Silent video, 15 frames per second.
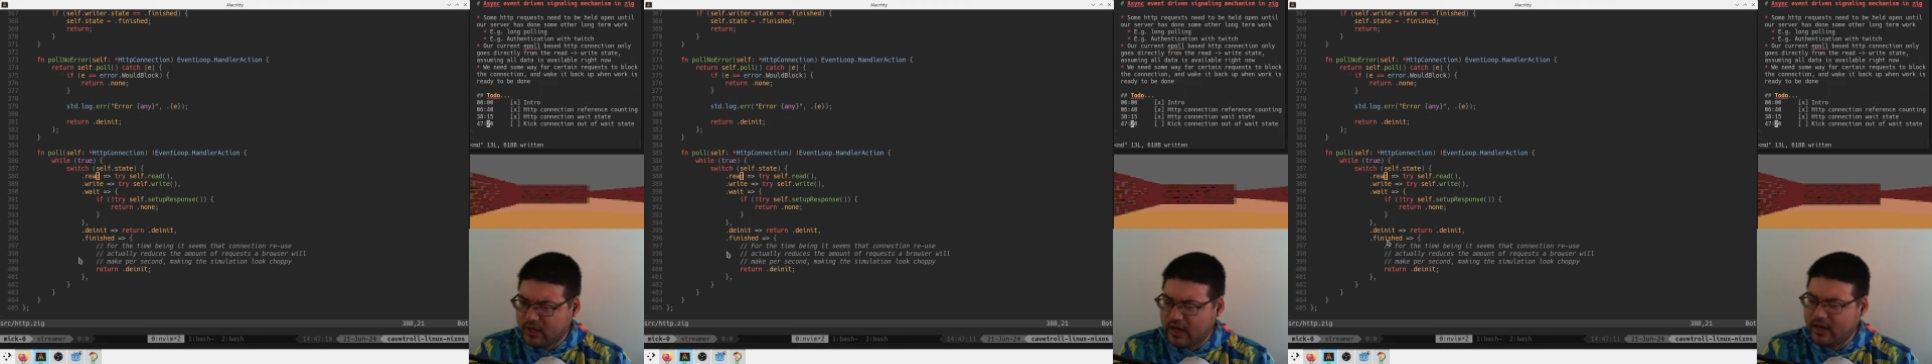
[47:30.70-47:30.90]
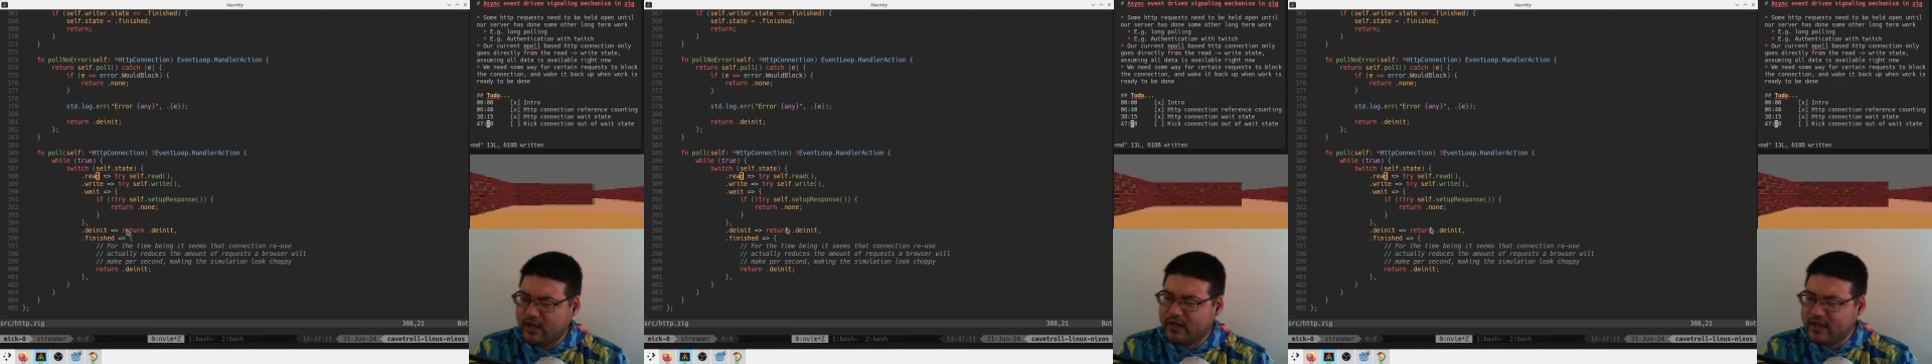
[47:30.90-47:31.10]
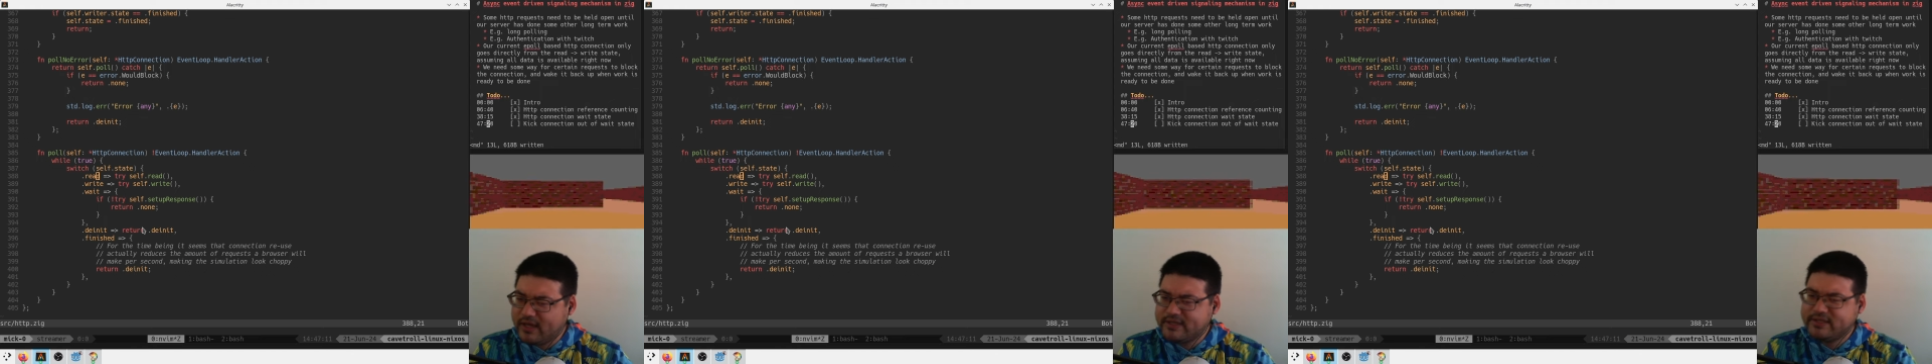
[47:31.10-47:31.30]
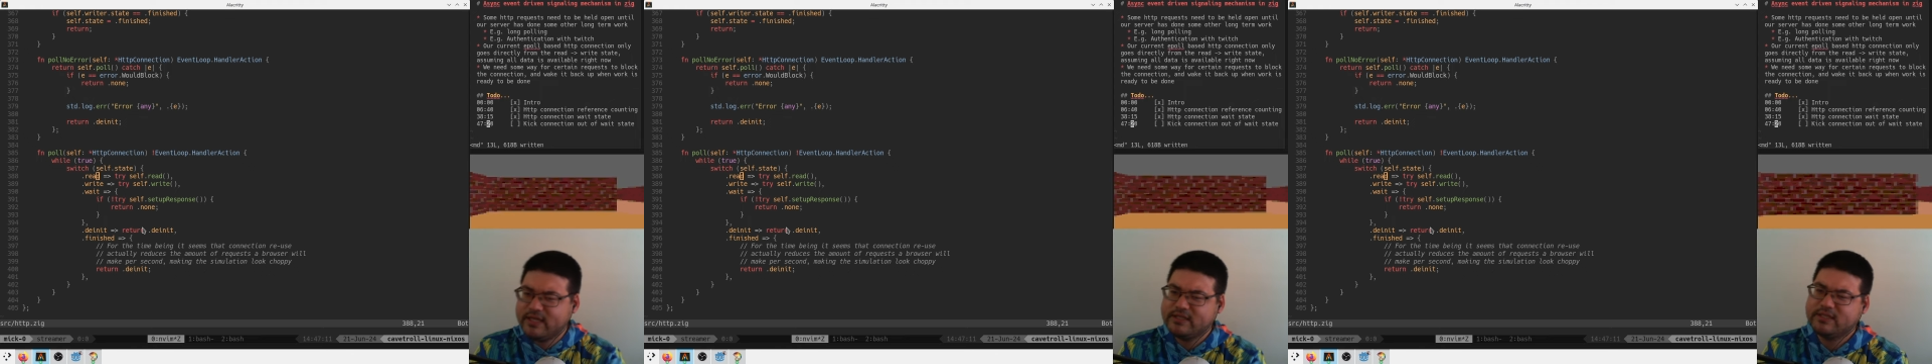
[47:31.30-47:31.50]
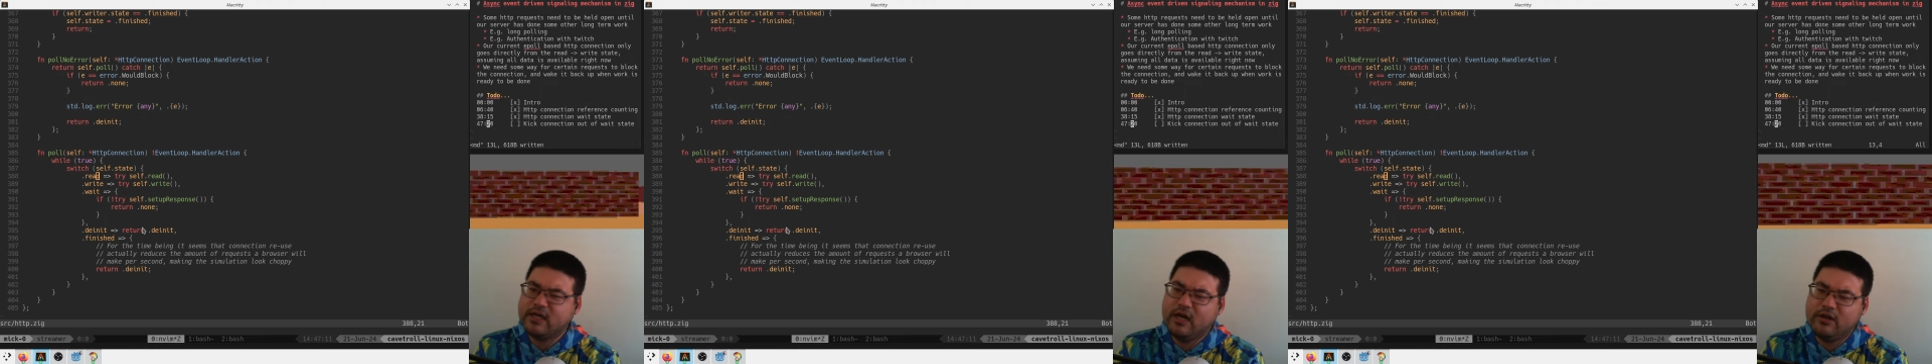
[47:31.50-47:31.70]
I guess
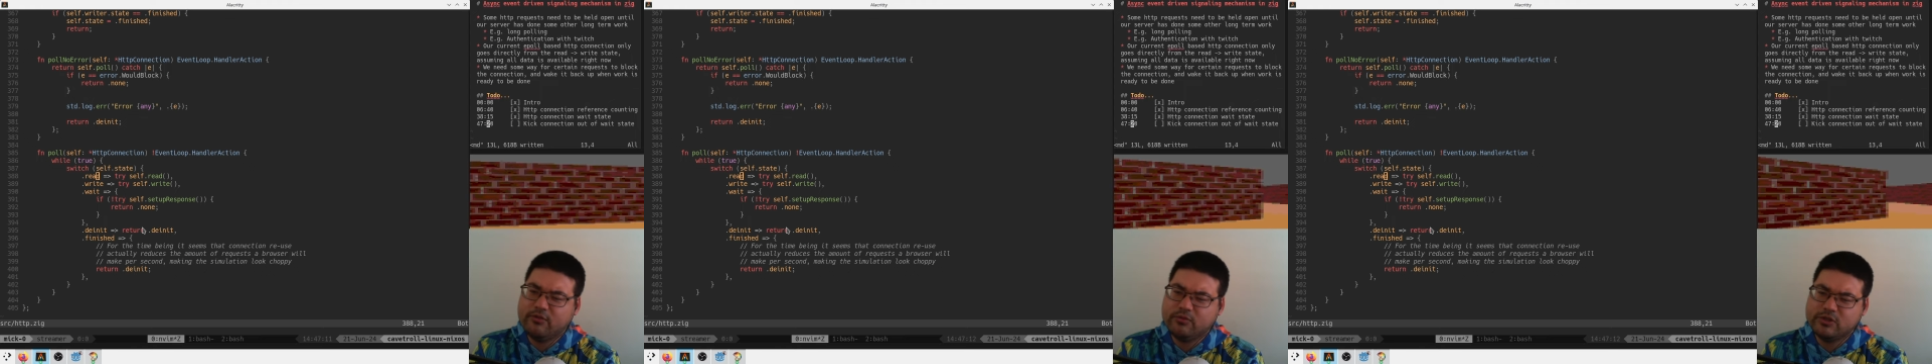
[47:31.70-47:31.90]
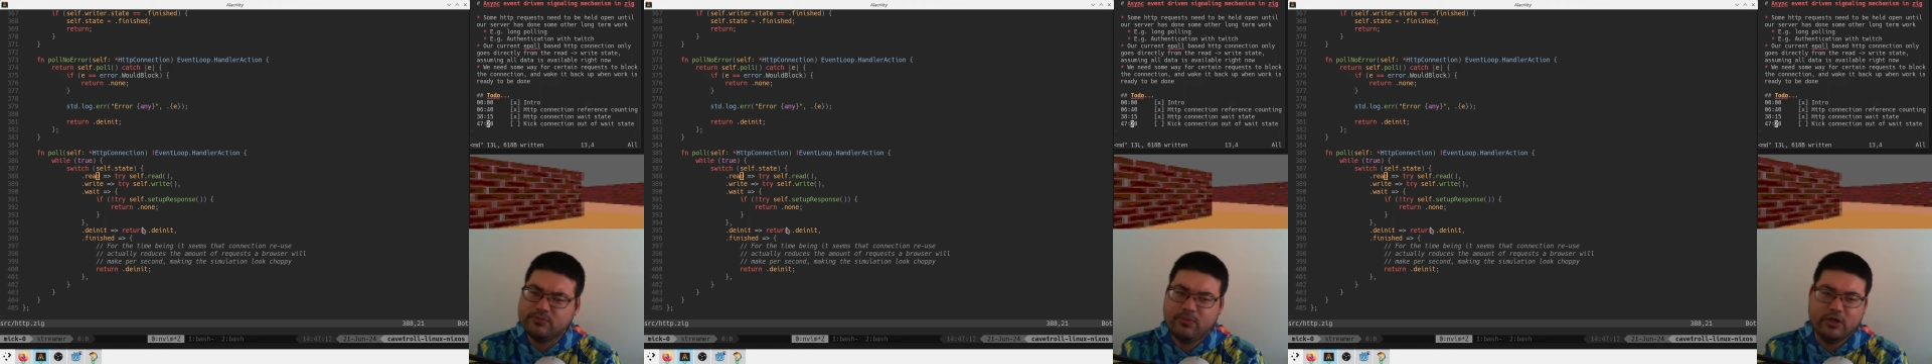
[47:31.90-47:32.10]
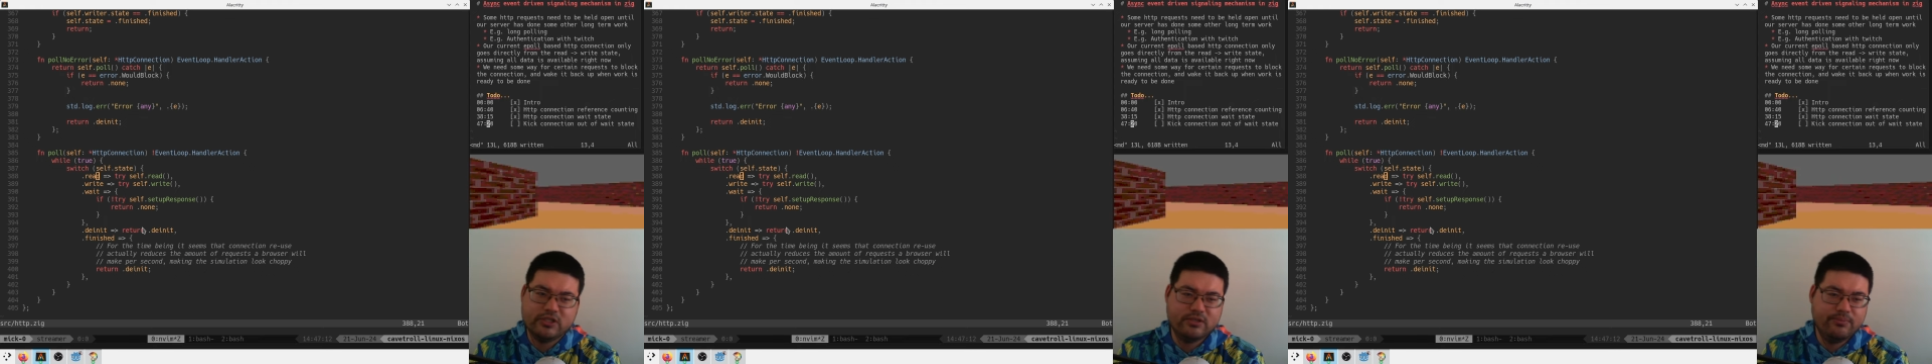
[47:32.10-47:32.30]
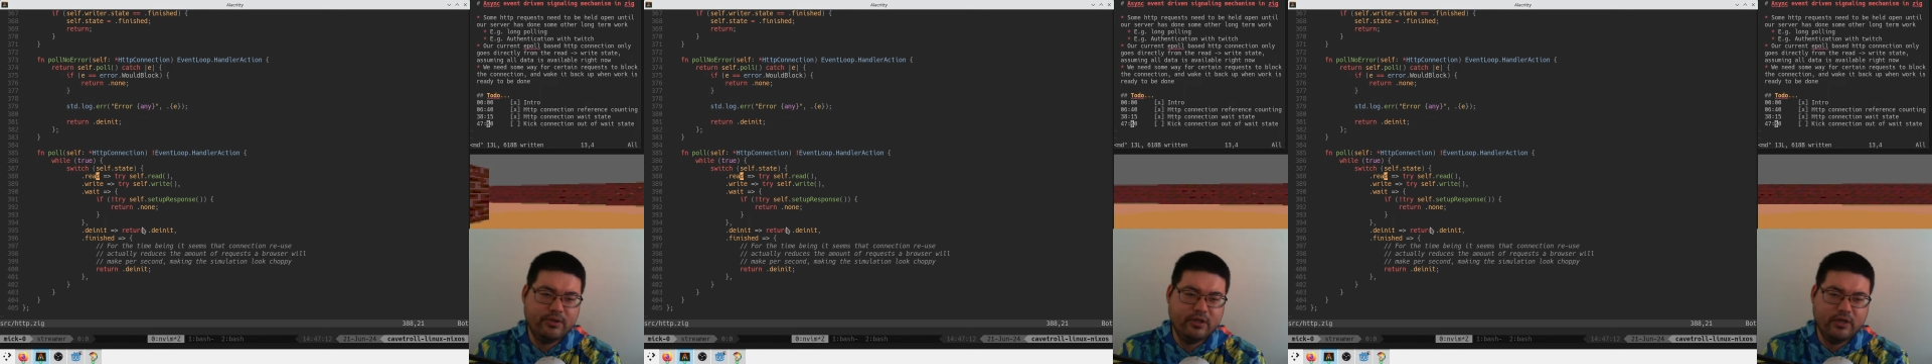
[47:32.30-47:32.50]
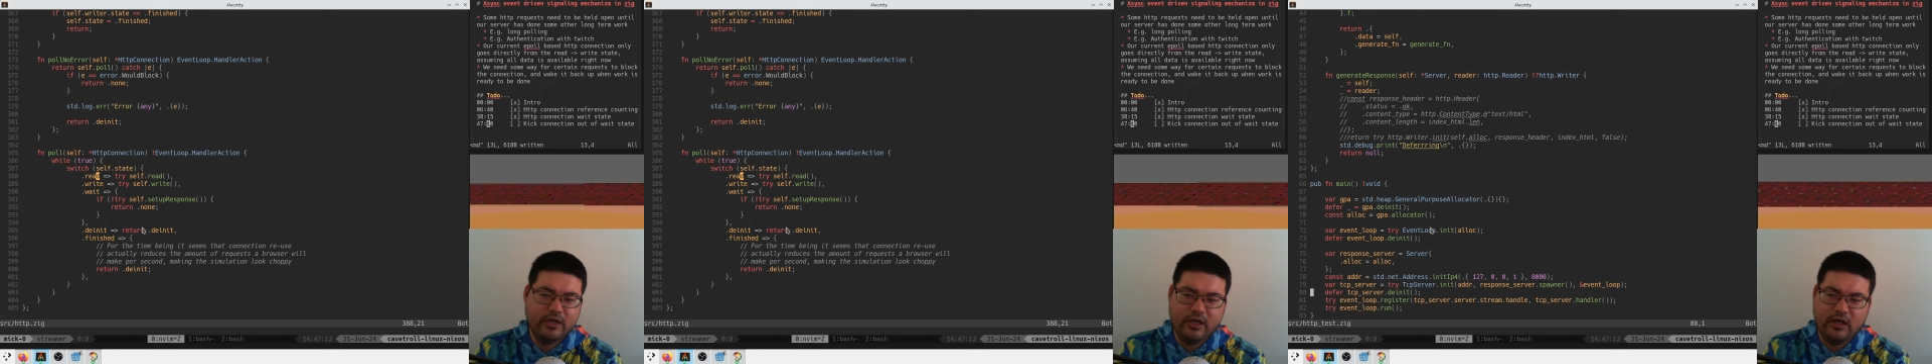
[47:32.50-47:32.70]
that's kind of the
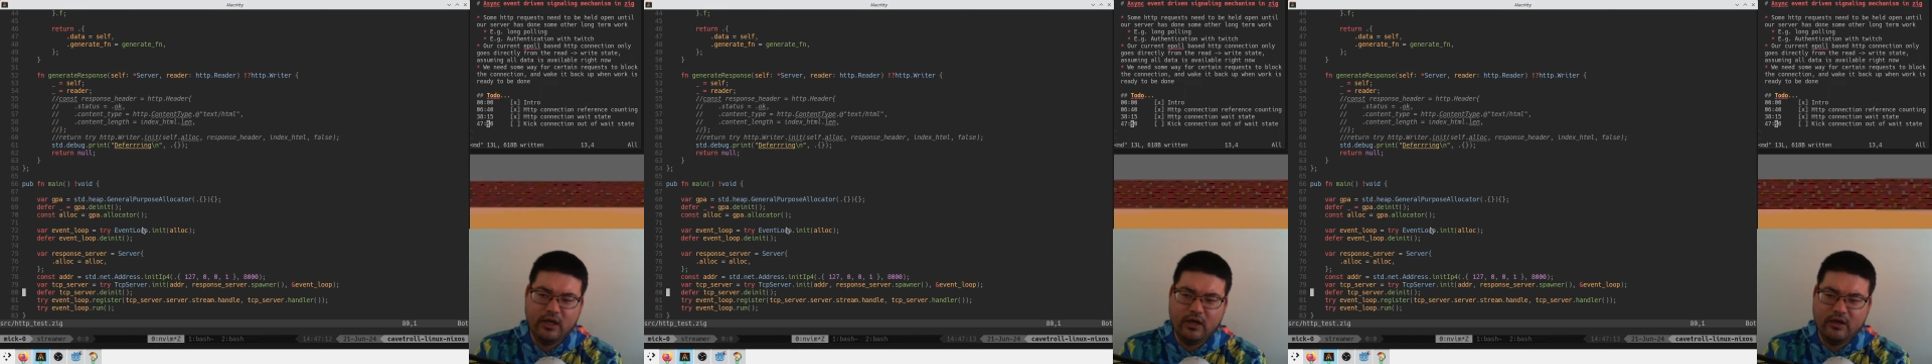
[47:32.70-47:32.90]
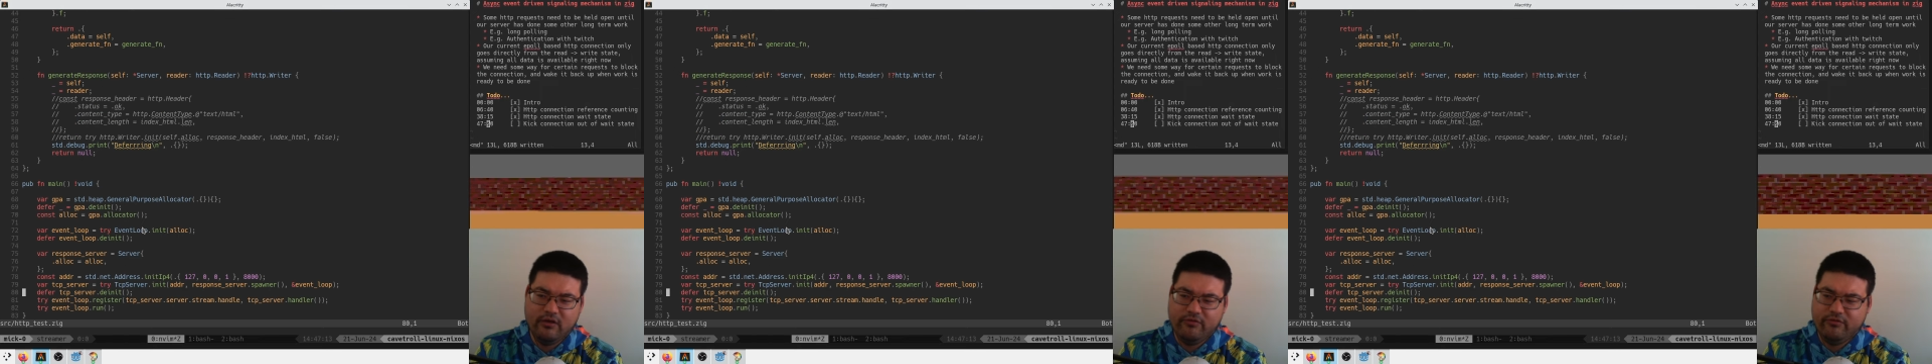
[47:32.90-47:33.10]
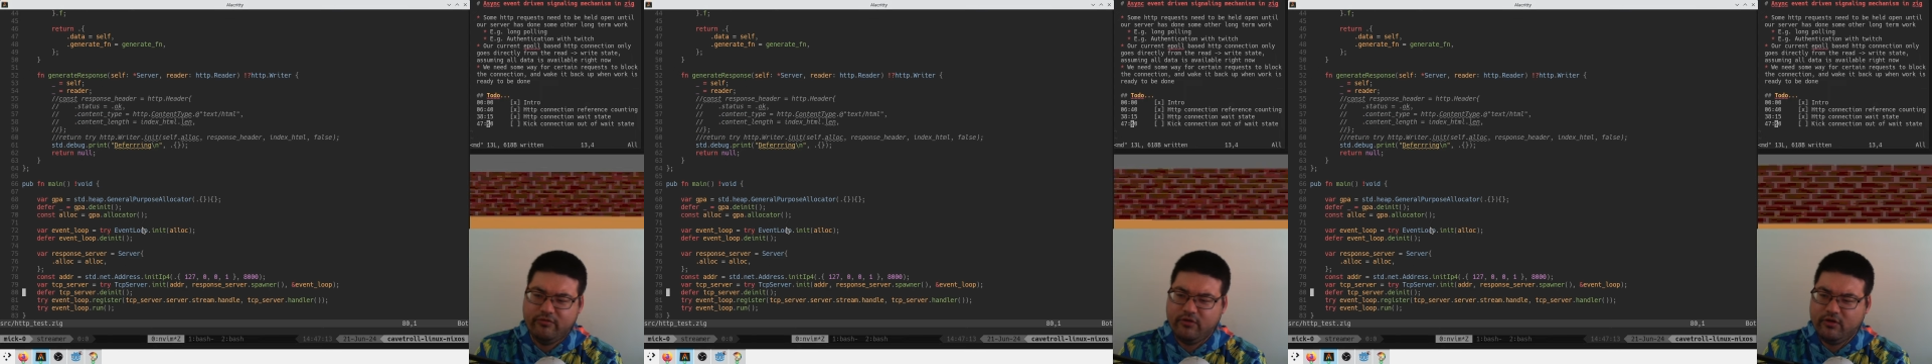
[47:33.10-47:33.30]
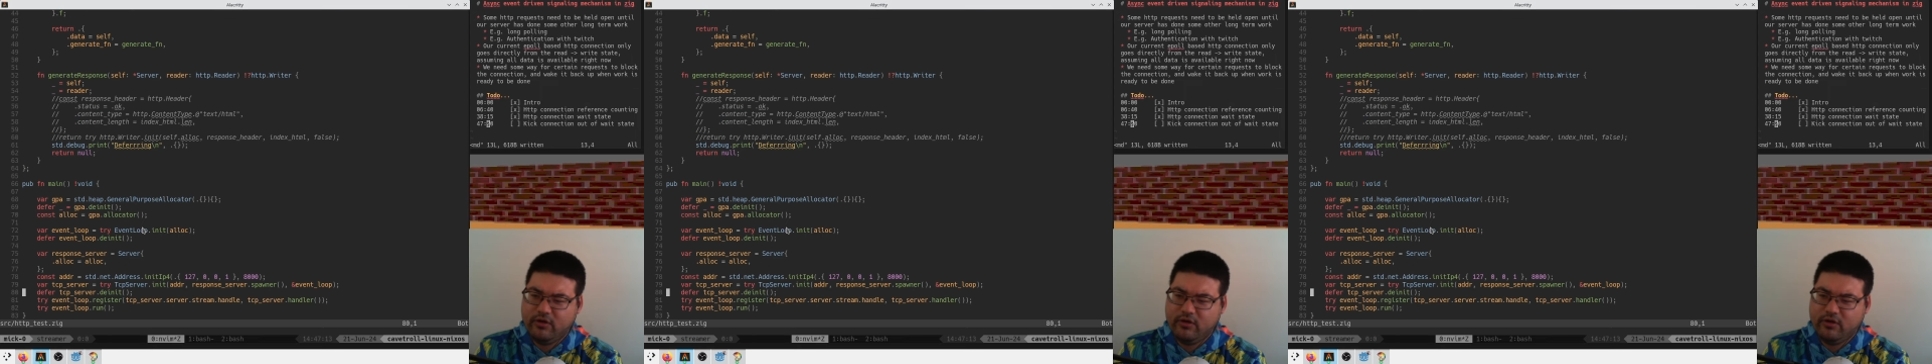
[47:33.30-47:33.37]
responsibility of